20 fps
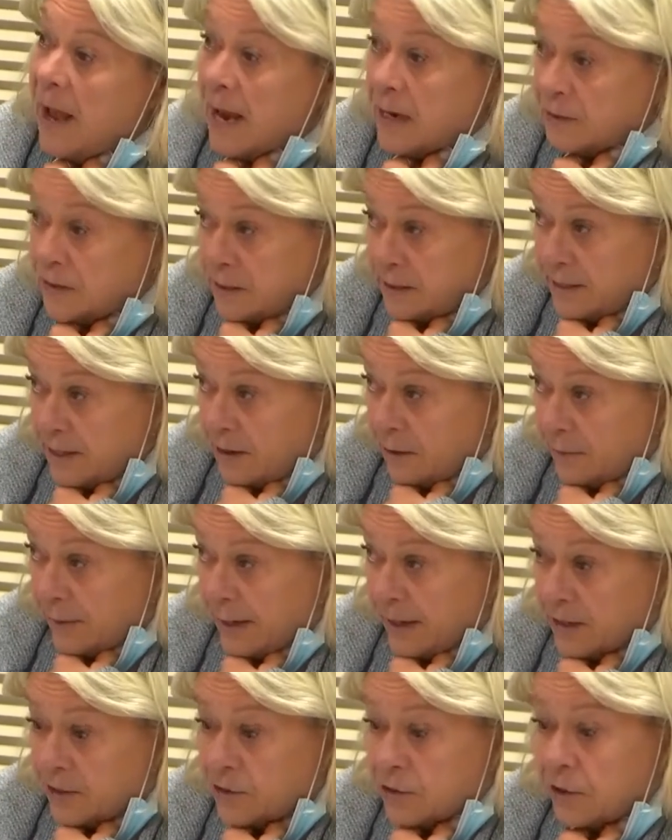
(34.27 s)
acting town
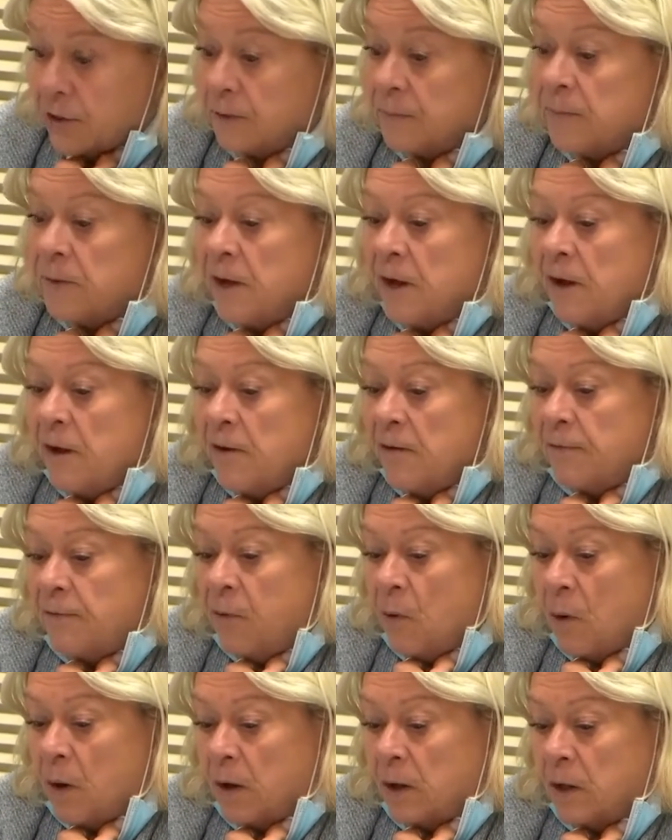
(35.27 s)
manager,
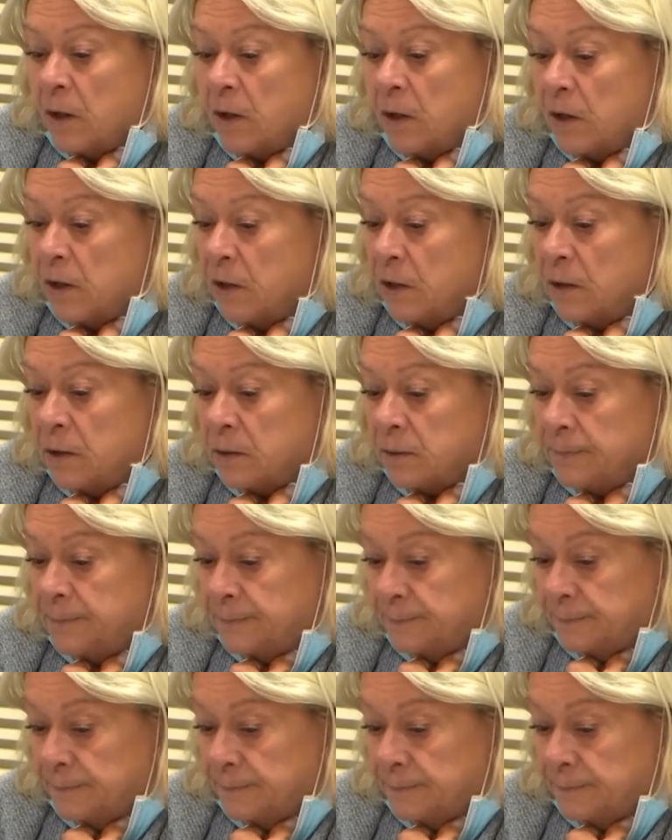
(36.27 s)
for her,